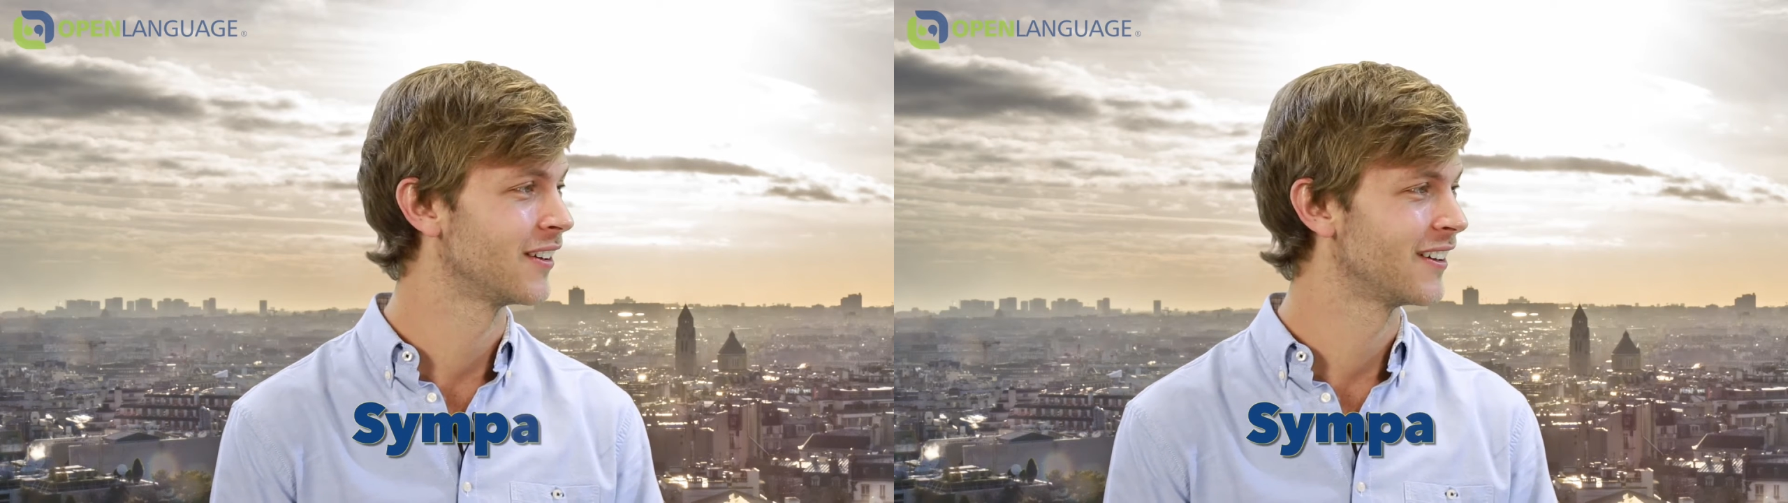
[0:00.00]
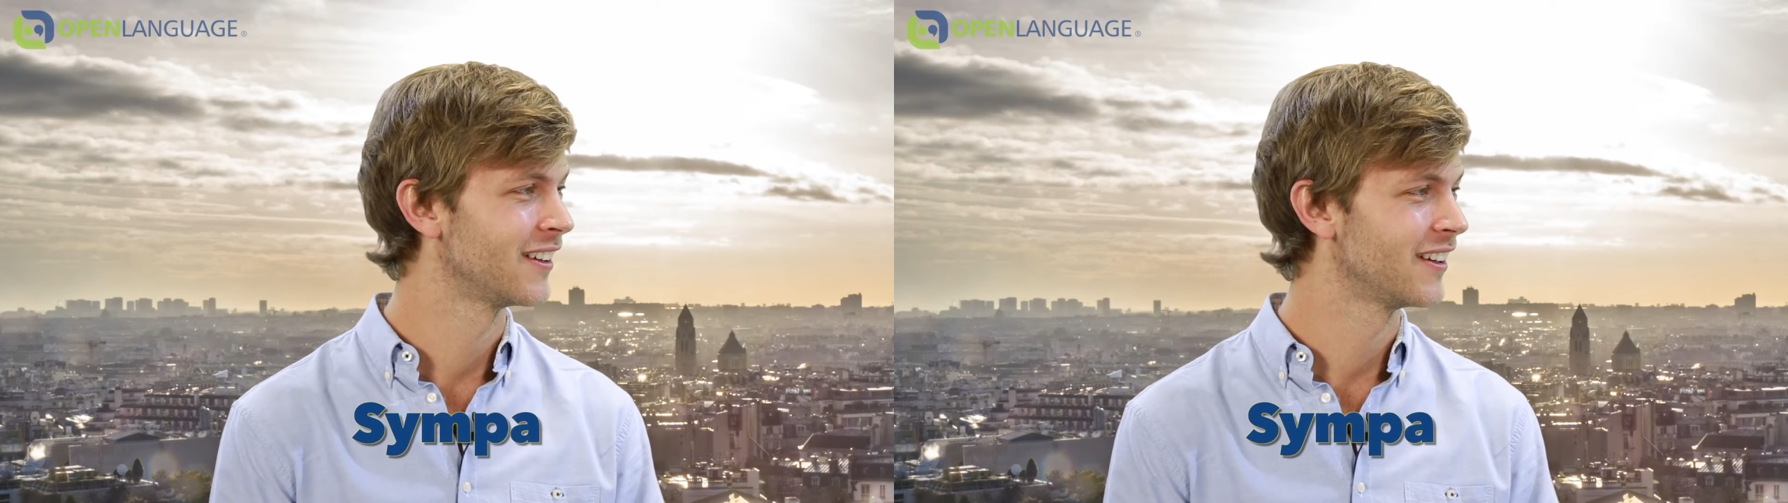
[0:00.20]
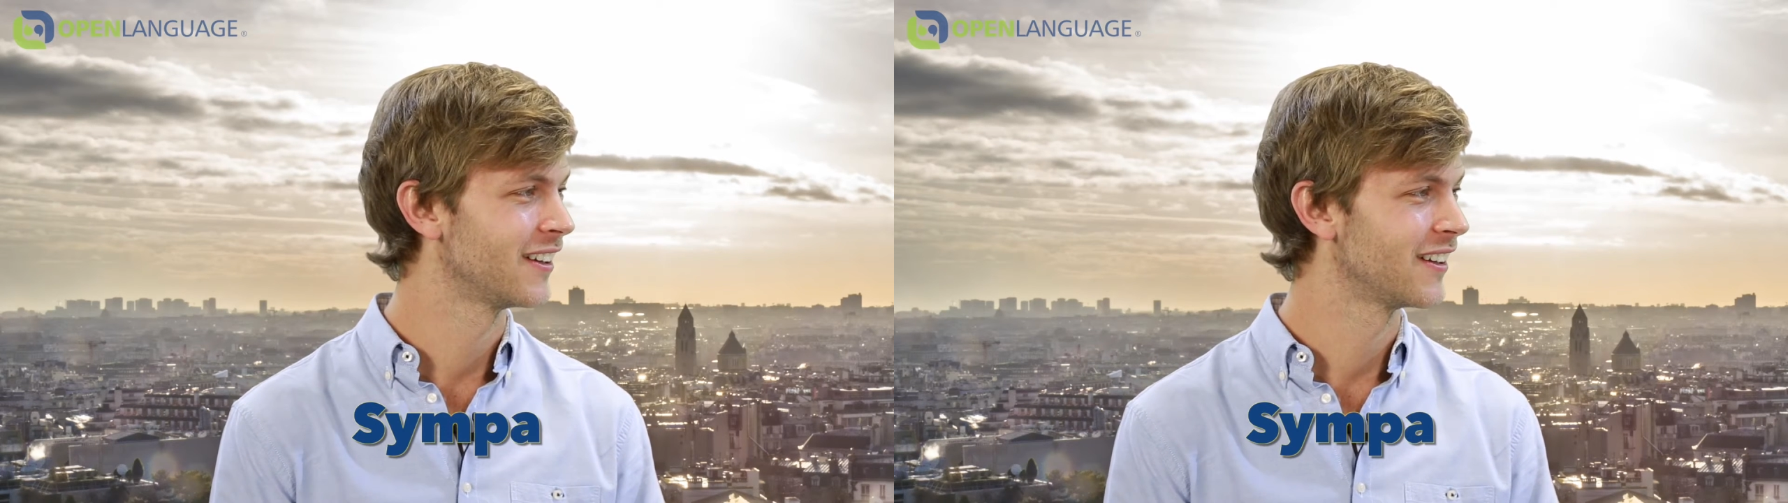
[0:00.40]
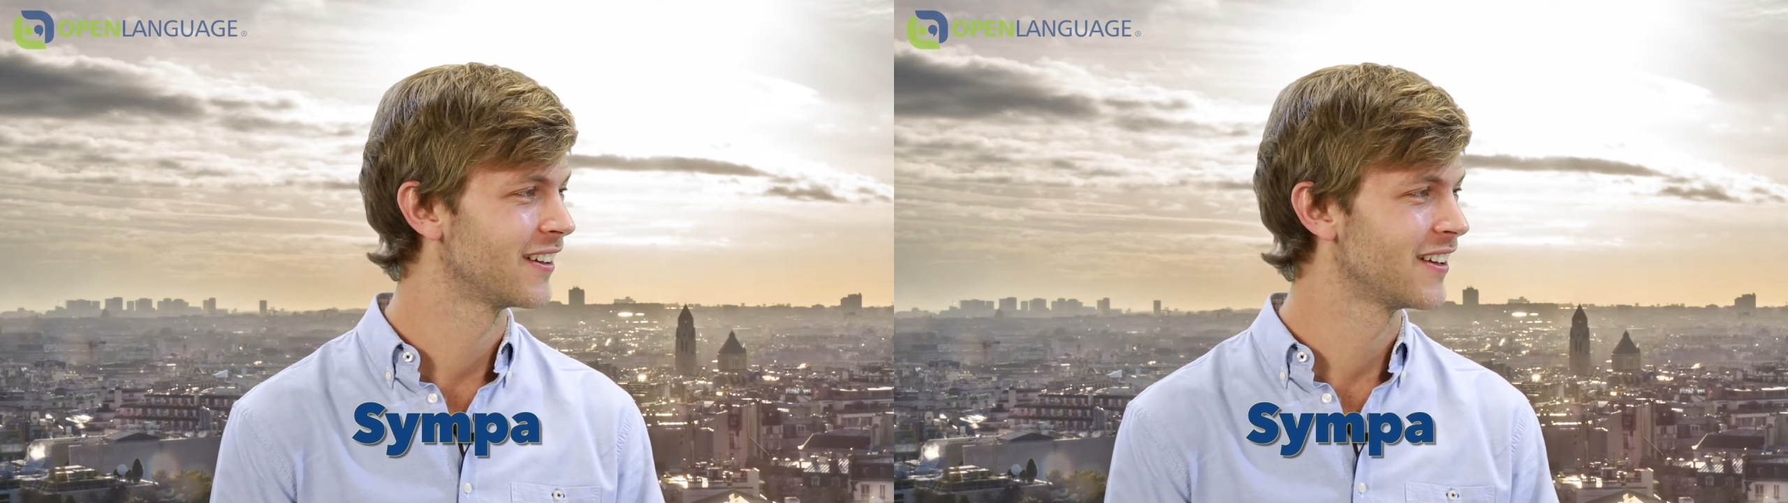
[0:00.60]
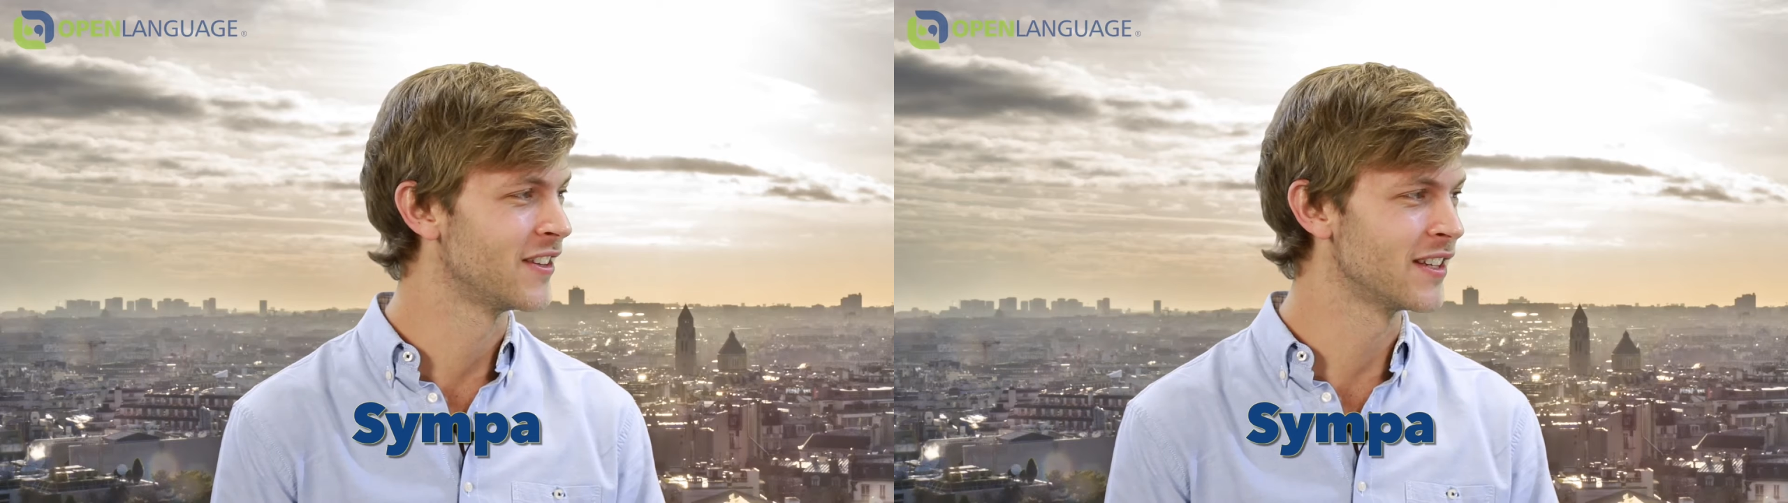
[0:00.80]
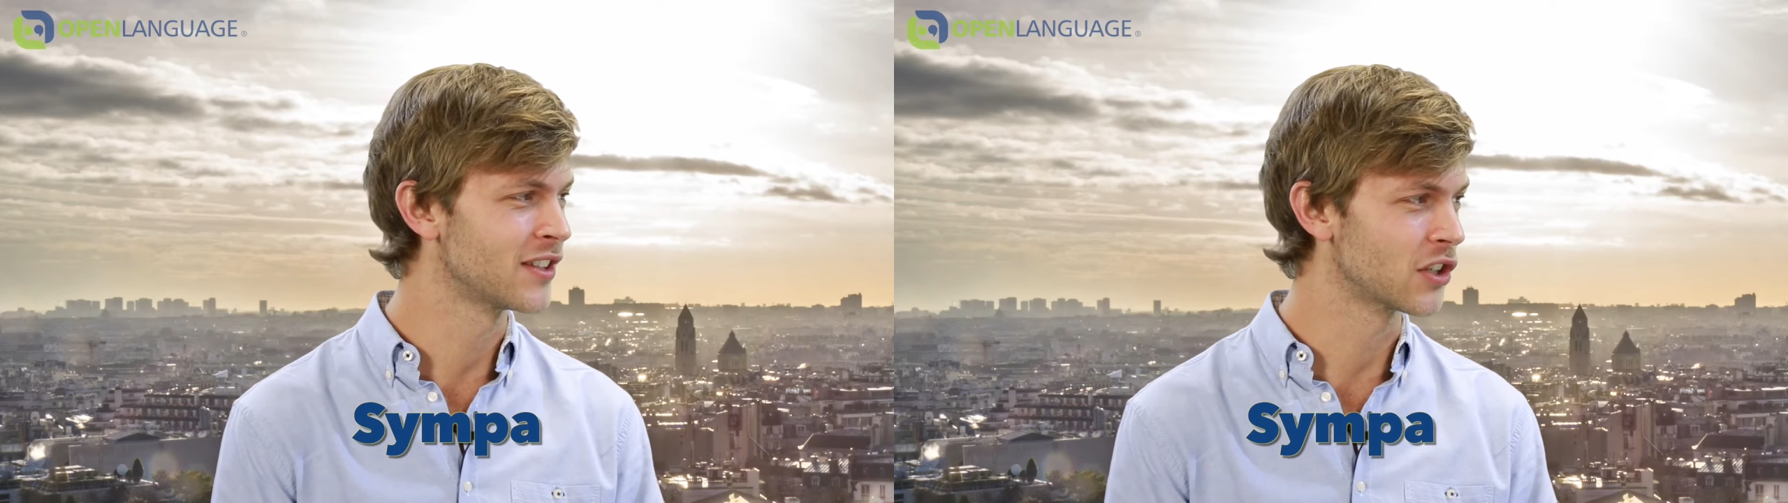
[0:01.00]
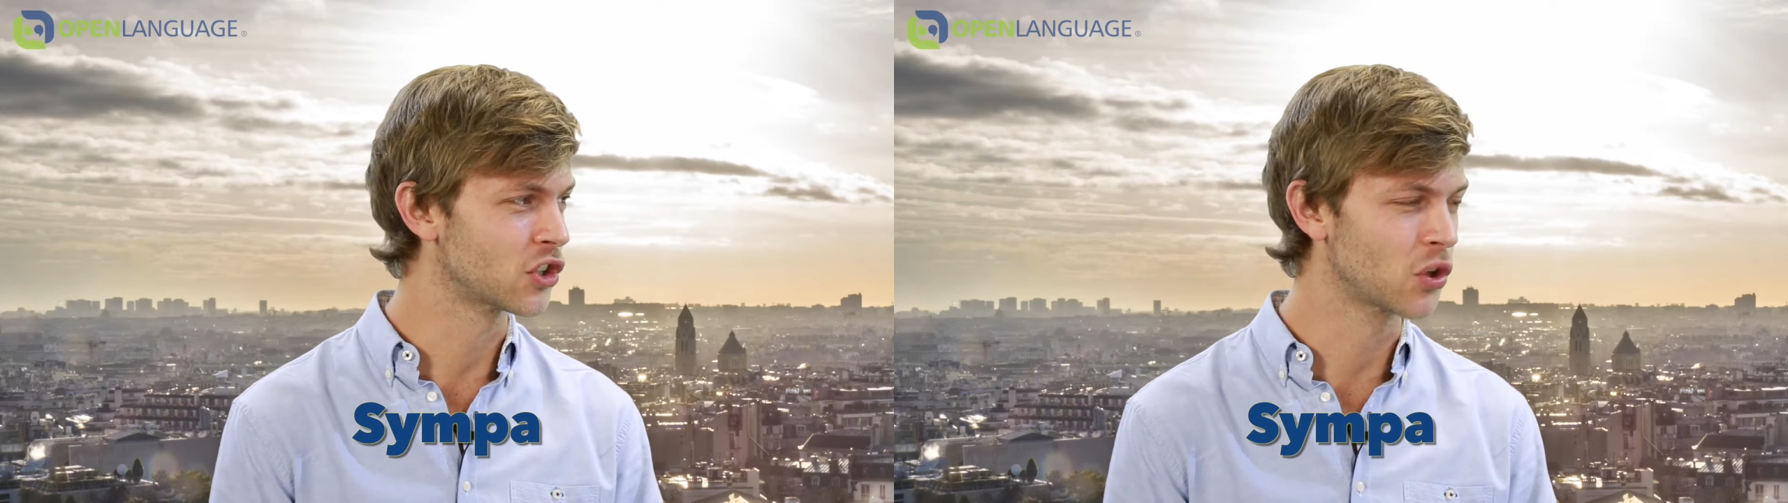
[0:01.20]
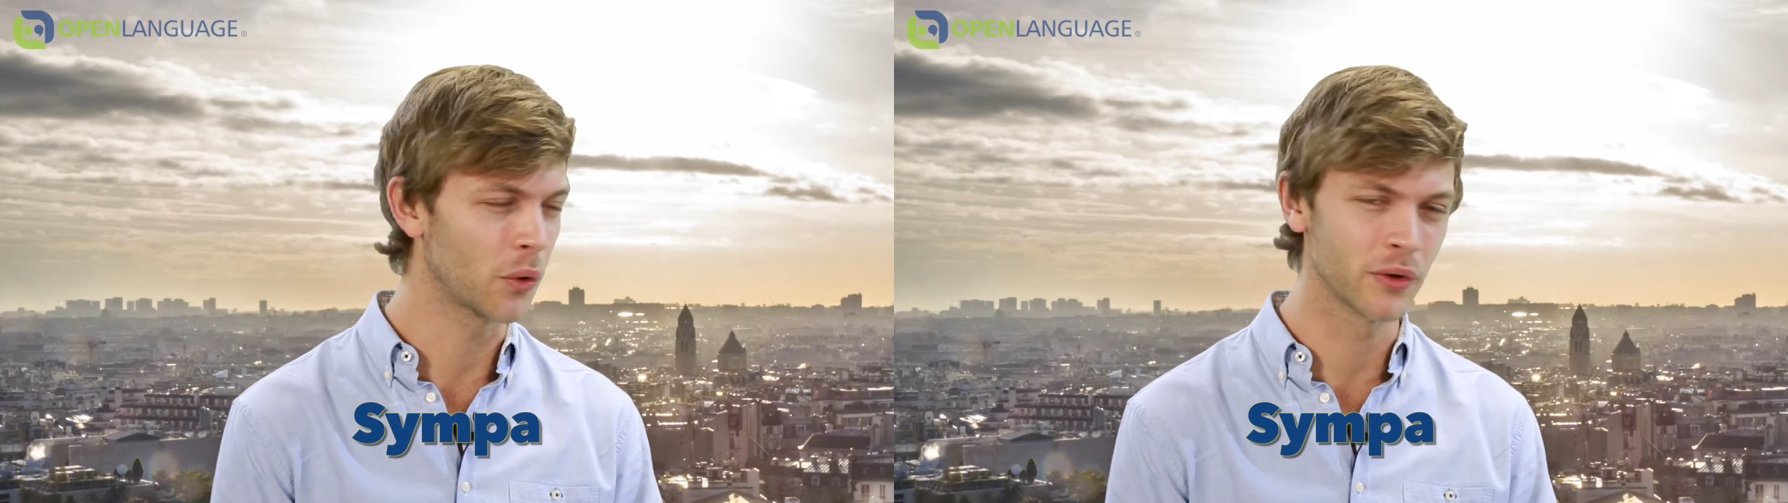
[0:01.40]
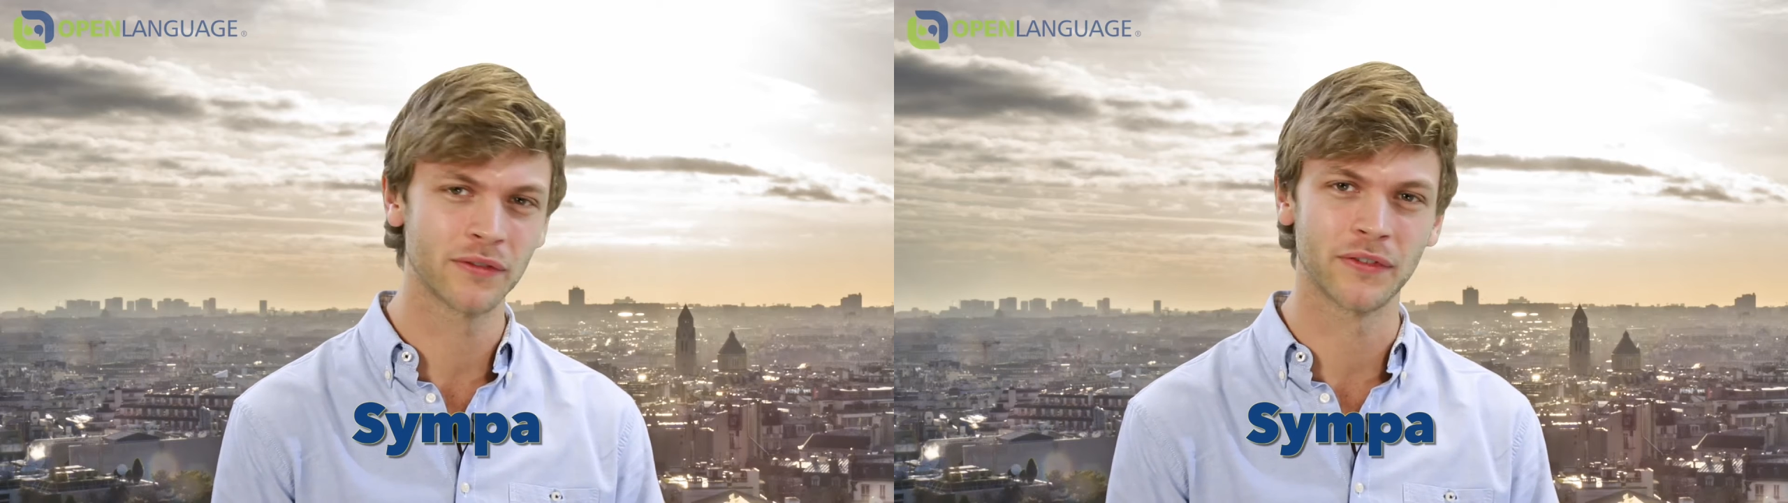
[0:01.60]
And this is a shortened